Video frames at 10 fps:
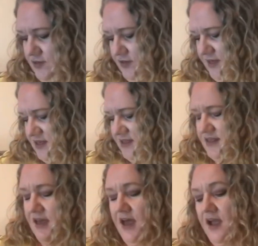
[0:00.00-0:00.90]
So this is
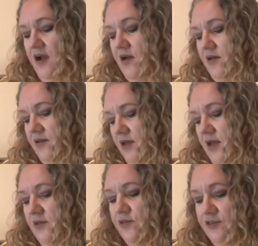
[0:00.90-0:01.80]
the I Heart.
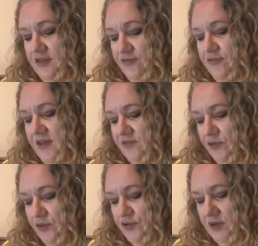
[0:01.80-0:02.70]
This is
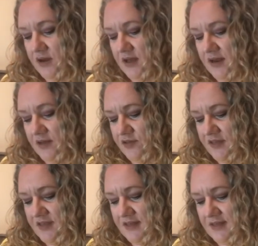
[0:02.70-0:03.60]
Revolution and it
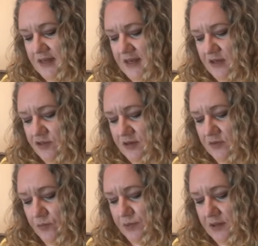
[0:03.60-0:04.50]
just says
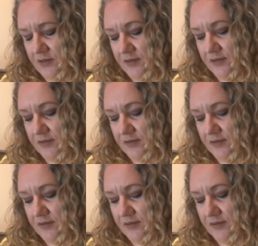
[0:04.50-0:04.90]
eyeshadow palette.